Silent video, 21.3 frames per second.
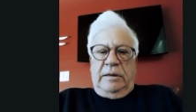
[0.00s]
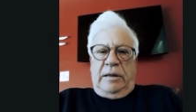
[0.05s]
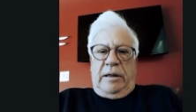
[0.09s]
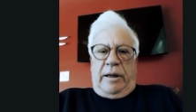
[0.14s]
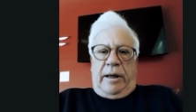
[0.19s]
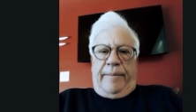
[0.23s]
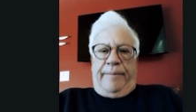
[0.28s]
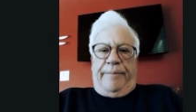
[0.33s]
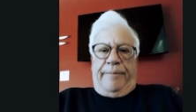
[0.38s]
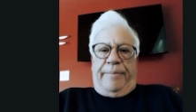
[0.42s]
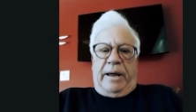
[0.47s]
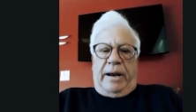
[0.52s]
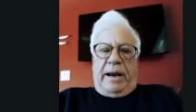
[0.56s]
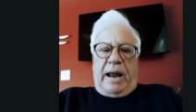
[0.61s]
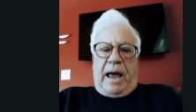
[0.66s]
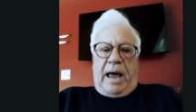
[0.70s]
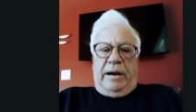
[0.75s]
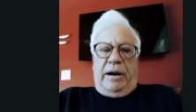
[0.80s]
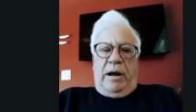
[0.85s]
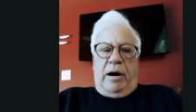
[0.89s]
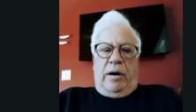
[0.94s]
but
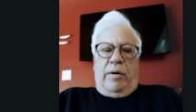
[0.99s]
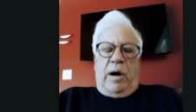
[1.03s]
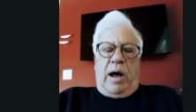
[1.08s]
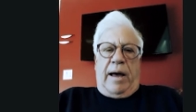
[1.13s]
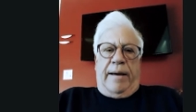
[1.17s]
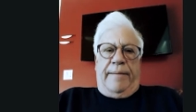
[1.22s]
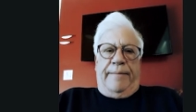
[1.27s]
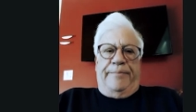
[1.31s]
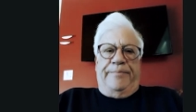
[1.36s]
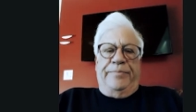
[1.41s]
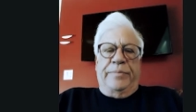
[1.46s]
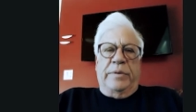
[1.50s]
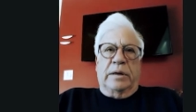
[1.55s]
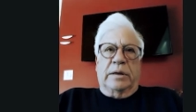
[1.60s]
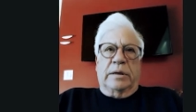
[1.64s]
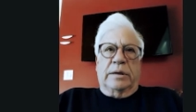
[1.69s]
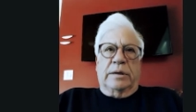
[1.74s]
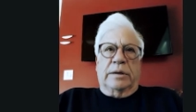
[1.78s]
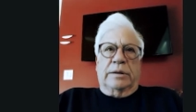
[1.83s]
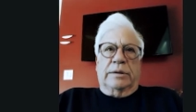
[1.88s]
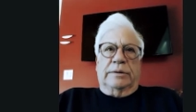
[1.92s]
I know I'm
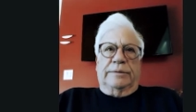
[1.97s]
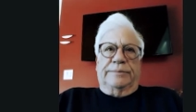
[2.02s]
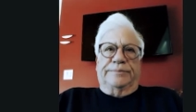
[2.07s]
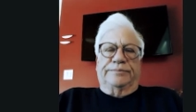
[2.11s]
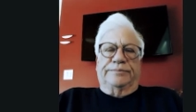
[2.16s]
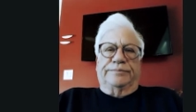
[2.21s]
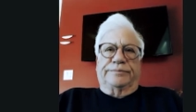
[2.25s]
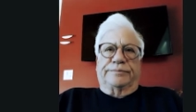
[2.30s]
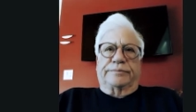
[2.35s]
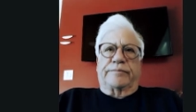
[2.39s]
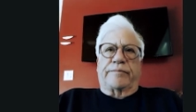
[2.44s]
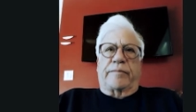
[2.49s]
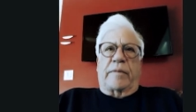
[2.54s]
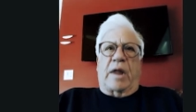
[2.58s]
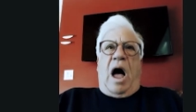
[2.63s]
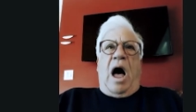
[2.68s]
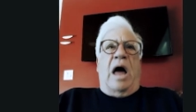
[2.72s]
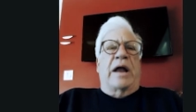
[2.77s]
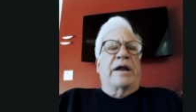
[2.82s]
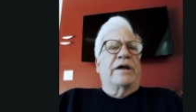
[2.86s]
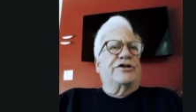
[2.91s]

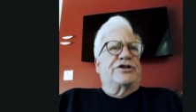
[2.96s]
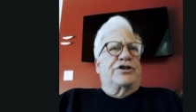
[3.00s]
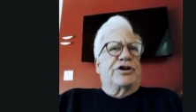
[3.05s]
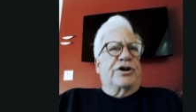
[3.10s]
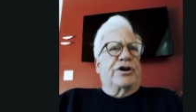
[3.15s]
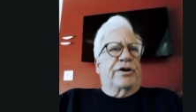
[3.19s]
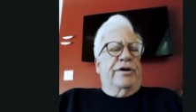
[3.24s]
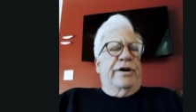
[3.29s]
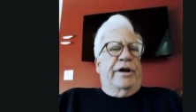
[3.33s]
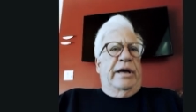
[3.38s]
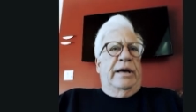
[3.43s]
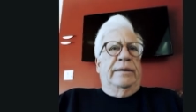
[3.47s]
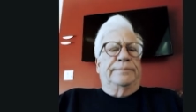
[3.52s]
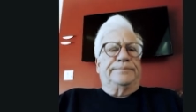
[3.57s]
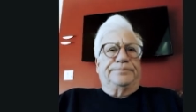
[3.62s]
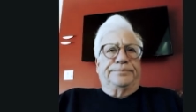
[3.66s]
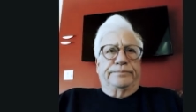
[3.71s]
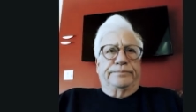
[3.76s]
on a journey